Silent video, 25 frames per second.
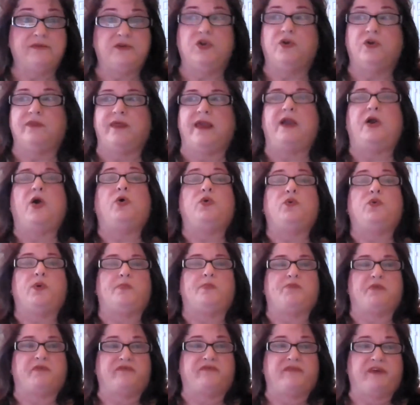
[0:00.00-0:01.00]
you know, they go to
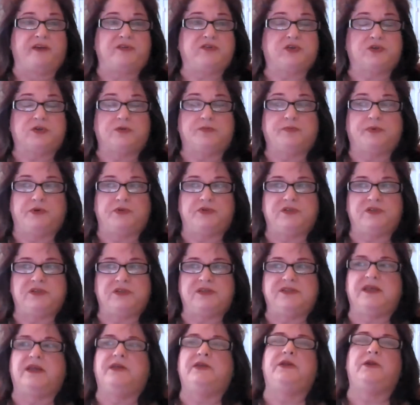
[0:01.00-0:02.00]
a professional person to
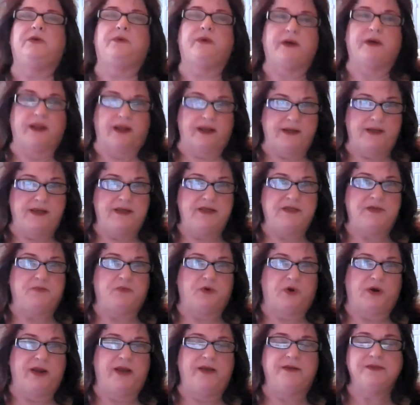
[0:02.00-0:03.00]
say, you know what, I need to
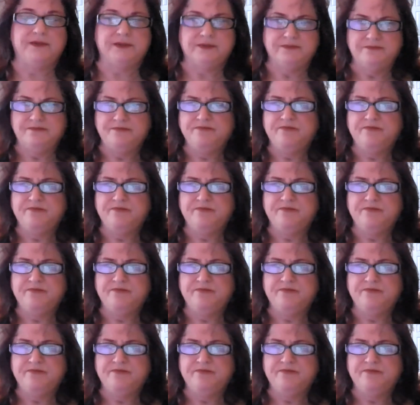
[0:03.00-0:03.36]
brand.